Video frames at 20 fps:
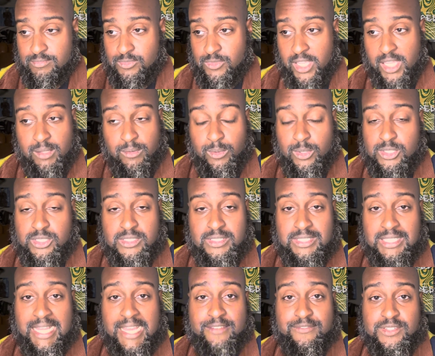Caleb
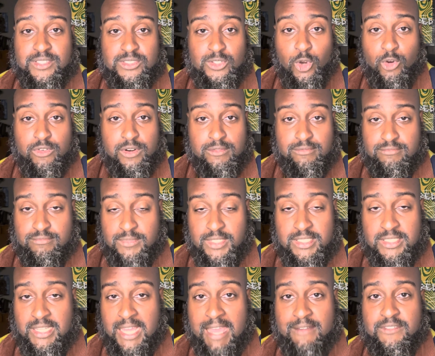Wilson's life is over. He
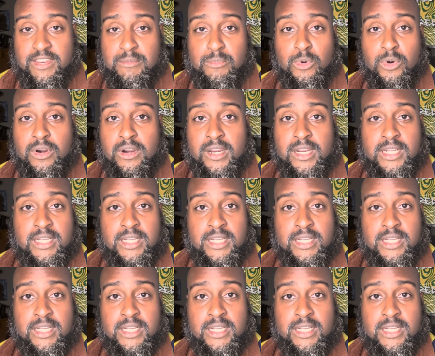doesn't have any more.